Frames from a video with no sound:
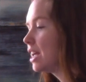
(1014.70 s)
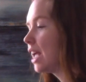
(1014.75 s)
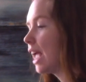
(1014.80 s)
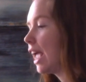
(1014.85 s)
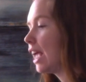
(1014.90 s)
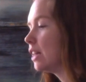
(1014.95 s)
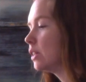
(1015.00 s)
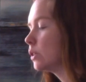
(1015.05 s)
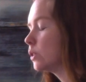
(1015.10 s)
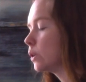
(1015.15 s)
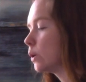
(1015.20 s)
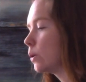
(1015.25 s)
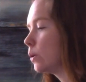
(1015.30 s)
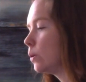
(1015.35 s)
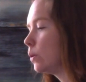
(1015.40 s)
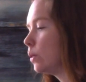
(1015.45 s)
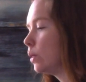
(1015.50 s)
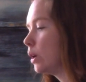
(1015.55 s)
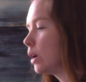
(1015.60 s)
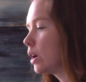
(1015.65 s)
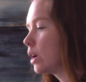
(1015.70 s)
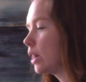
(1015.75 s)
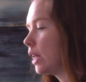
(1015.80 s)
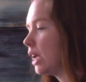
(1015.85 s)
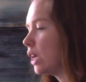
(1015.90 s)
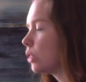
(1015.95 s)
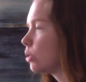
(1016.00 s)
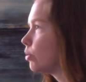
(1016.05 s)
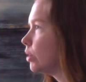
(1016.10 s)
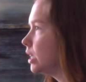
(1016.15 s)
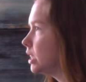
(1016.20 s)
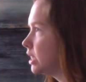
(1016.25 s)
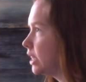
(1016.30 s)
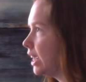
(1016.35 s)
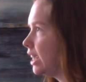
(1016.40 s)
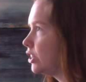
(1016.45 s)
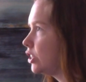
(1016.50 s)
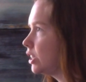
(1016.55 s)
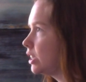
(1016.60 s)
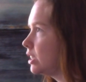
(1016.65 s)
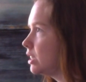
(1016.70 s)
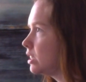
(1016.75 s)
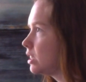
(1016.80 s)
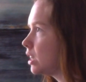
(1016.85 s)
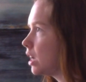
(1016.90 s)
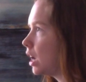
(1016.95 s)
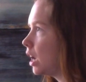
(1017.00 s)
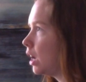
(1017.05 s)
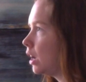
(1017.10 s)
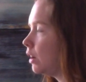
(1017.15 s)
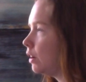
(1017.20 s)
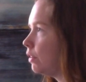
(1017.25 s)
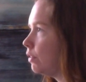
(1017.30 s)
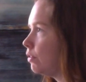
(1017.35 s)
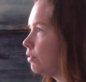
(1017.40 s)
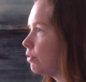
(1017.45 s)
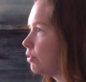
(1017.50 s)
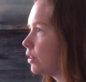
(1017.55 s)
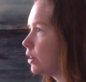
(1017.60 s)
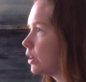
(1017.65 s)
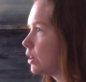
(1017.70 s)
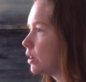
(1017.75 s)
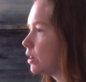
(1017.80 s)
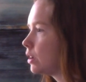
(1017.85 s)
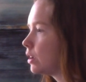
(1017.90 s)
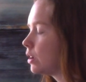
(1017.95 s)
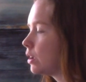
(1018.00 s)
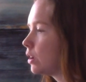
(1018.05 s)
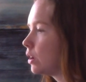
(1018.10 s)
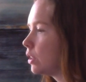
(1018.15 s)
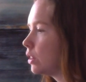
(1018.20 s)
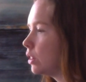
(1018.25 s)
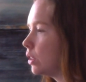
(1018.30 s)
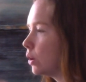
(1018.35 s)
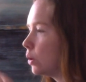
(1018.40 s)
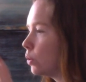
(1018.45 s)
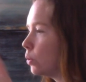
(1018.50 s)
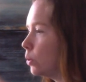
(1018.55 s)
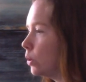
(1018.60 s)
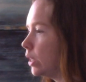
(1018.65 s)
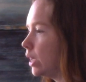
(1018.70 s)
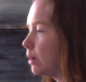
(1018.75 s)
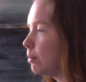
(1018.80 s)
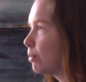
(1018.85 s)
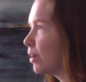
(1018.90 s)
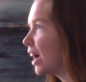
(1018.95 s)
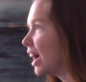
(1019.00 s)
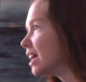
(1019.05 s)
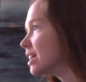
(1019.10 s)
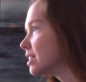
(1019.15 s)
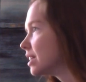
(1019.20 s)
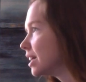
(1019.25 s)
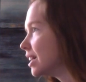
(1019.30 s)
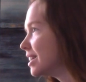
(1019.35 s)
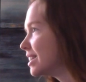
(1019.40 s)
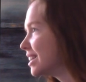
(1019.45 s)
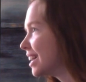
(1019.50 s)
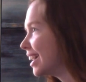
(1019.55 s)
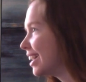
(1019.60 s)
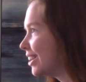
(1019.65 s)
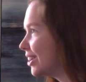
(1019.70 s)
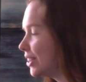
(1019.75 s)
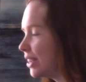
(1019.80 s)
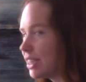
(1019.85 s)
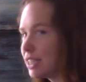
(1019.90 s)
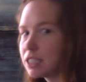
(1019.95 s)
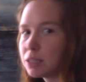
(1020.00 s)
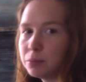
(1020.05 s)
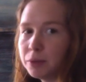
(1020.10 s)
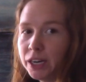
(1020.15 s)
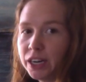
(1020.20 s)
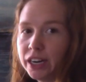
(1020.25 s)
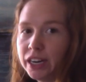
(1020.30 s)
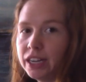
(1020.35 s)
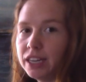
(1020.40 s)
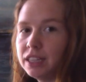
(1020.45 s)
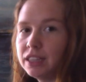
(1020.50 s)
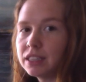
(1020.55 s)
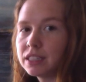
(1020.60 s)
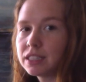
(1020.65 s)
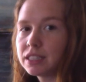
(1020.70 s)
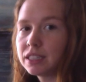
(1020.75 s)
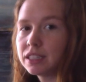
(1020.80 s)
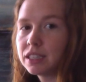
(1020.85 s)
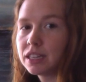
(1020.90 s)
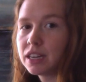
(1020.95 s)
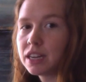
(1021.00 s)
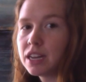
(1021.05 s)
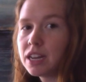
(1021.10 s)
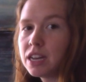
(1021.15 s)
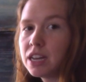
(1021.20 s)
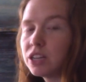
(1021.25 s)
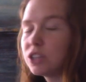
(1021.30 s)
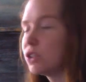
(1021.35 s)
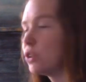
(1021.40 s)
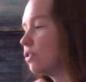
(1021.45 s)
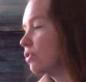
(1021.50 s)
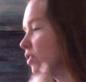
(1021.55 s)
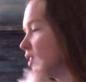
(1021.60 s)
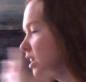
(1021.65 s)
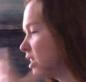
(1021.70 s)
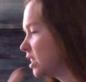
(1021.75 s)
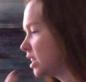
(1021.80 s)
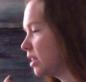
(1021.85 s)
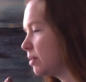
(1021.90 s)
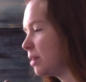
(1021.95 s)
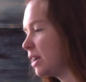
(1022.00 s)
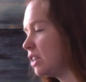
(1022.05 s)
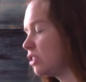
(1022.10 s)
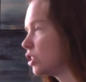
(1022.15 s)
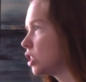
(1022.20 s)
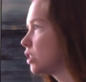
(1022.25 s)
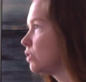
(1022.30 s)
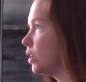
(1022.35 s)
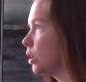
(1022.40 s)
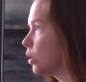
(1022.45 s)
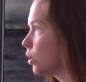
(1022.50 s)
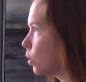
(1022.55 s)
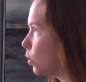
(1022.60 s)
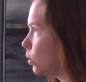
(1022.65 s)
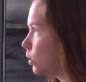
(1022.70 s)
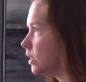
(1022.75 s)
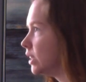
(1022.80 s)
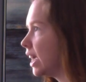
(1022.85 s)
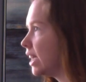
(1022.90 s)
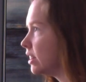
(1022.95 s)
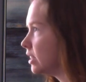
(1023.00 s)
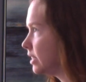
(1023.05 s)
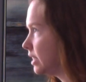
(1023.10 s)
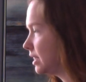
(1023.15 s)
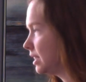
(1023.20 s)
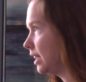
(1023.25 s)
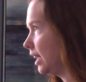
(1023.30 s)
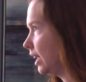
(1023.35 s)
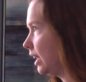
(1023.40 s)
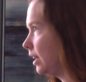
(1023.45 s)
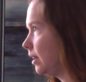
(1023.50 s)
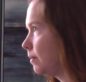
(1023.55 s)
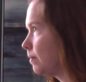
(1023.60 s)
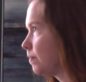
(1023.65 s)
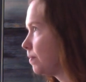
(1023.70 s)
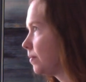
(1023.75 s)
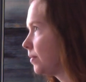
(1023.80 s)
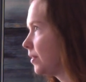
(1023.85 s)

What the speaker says: And so there are like 3 stages of the cooling process that you'll experience. So first it might just feel cold on the skin,